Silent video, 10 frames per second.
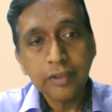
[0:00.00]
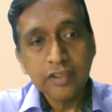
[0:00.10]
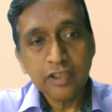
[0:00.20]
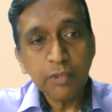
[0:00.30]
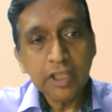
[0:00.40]

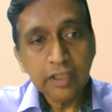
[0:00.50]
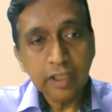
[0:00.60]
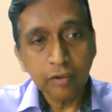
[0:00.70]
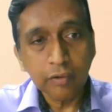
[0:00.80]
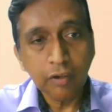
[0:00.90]
stimulate their
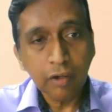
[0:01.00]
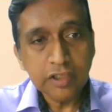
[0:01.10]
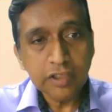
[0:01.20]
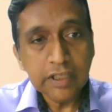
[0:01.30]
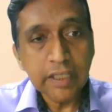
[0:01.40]

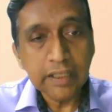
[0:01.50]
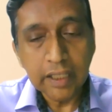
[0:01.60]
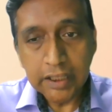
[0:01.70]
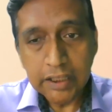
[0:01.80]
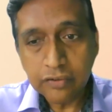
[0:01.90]
curiosity and their
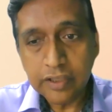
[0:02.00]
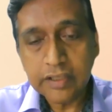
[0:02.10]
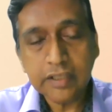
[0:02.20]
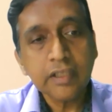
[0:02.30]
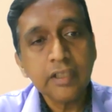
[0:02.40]

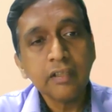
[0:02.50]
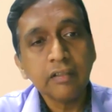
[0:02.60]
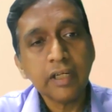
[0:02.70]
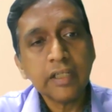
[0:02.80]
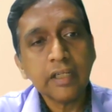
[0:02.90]
interest,
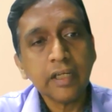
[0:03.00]
right?